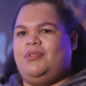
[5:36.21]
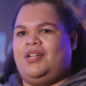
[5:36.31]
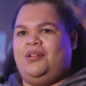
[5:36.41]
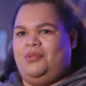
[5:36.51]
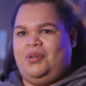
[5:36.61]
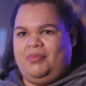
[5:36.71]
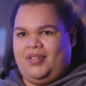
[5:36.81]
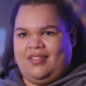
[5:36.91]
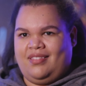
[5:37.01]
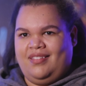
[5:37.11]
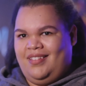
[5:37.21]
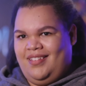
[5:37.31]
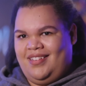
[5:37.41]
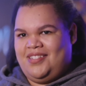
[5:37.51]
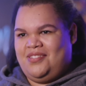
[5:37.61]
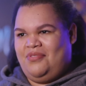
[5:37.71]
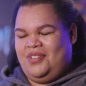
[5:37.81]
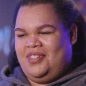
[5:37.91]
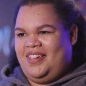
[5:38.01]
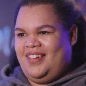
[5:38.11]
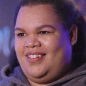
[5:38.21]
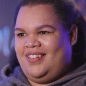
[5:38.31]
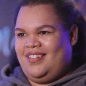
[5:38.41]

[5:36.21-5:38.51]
what I grew up with. It doesn't feel like